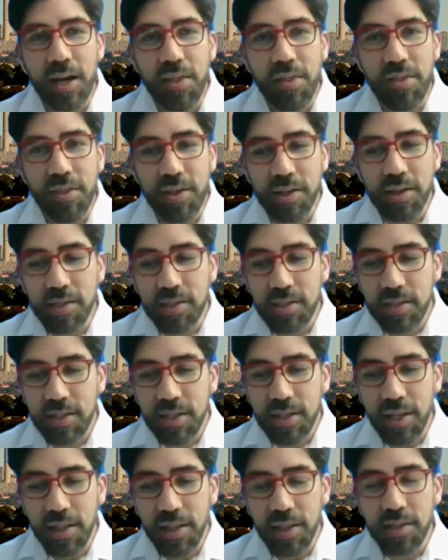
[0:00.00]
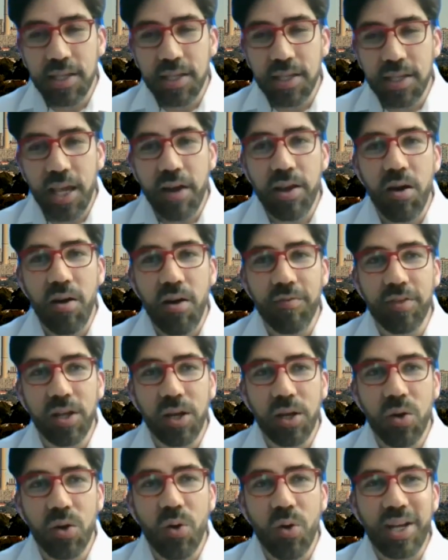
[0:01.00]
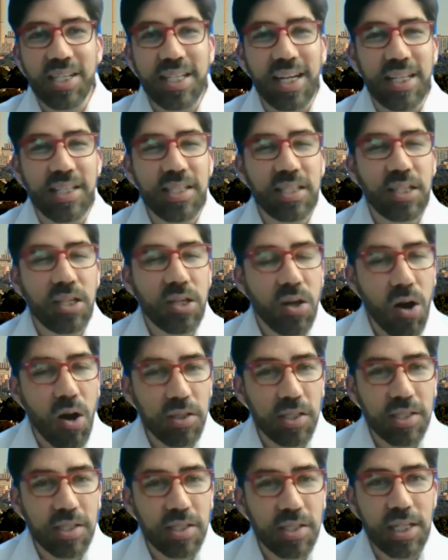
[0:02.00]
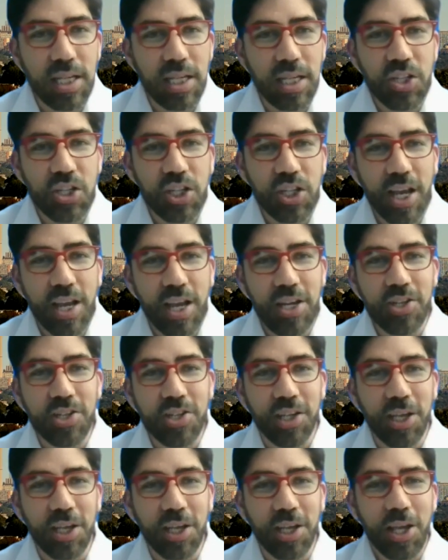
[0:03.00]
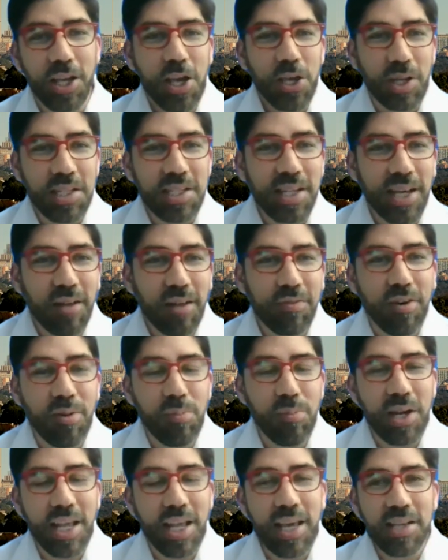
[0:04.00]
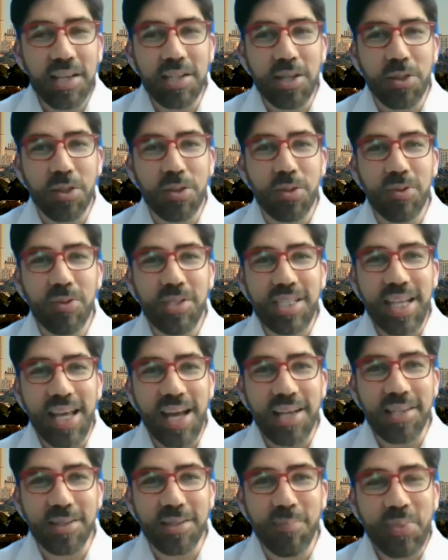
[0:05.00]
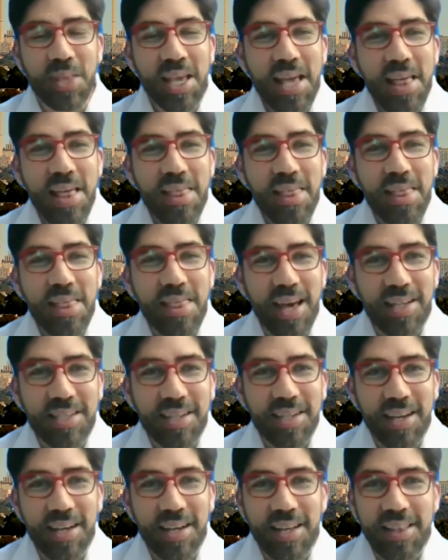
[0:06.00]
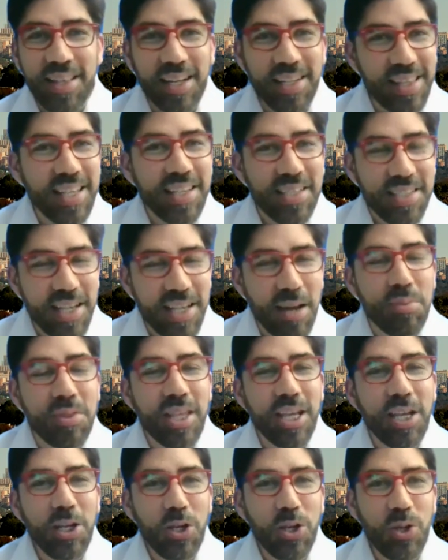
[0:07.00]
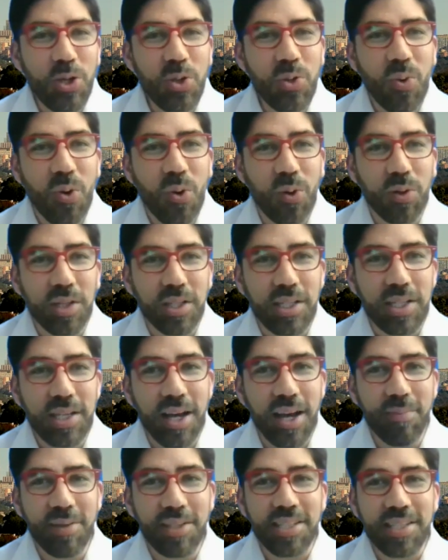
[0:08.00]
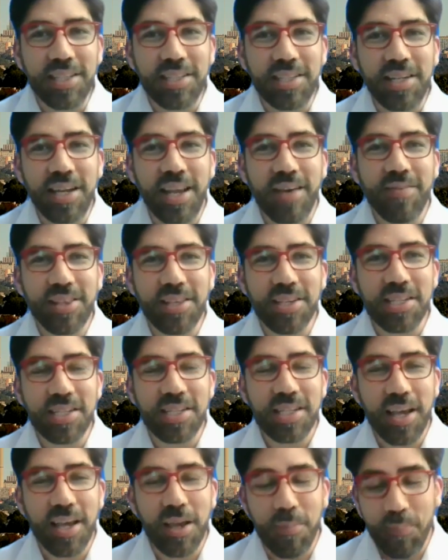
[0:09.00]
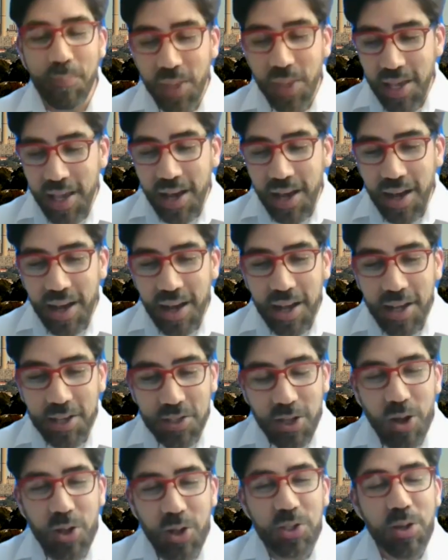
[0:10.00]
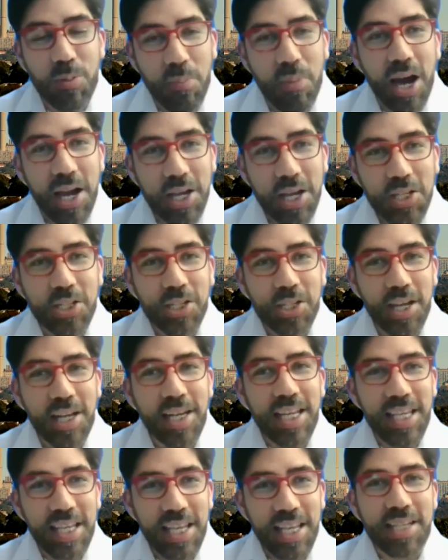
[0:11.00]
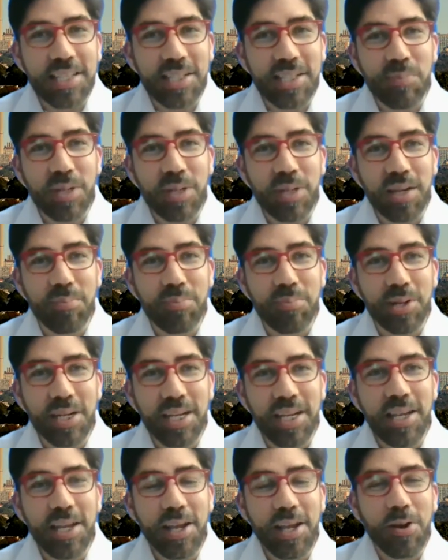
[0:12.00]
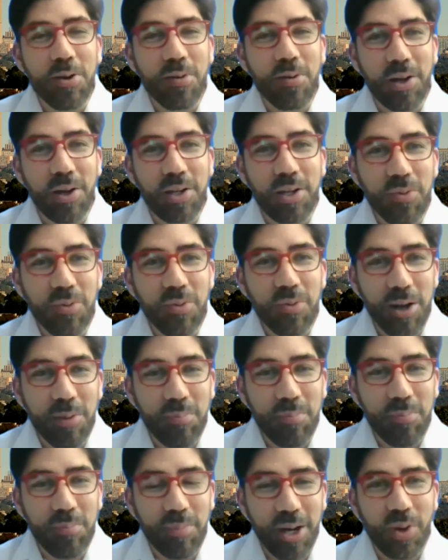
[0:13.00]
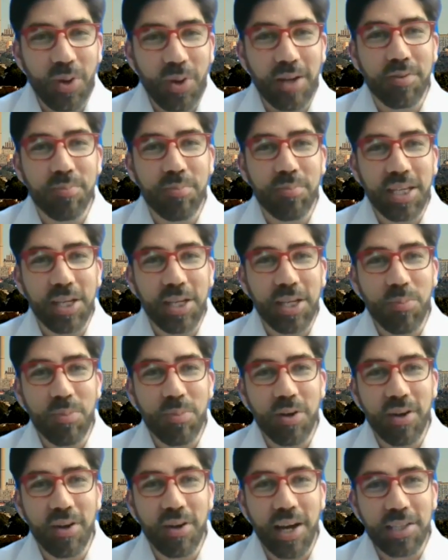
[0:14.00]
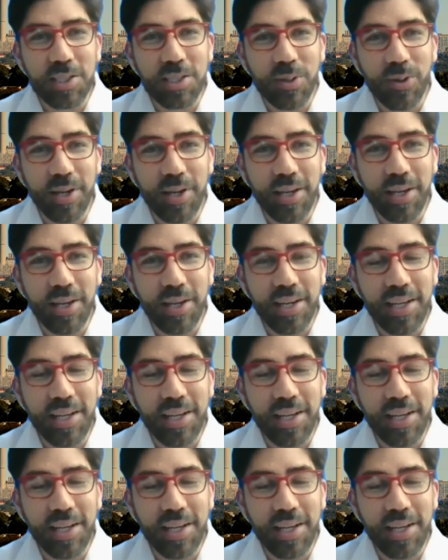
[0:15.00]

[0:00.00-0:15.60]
this area of the law is that it's constantly changing. You can tell from Leah's enthusiasm that there's something new all the time. It's never the same. So my journey, yes, has been a pretty roundabout one, from being a human rights lawyer